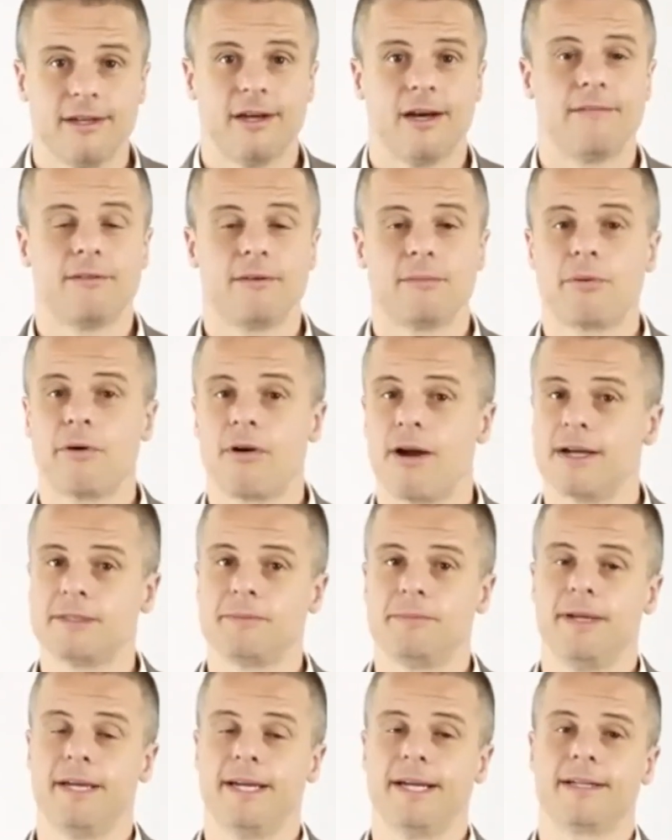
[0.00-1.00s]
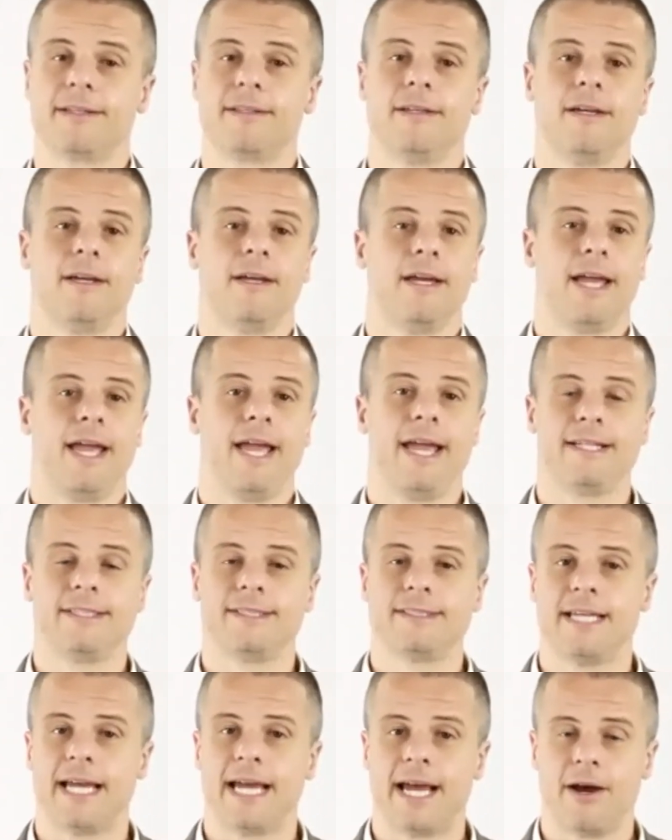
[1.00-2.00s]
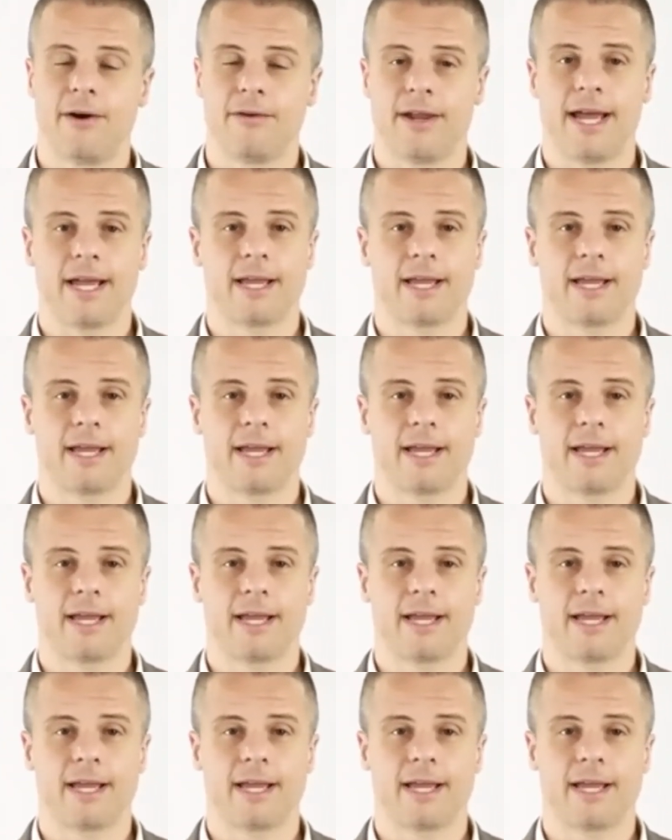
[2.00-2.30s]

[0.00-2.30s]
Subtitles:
of a prospect, hands down, I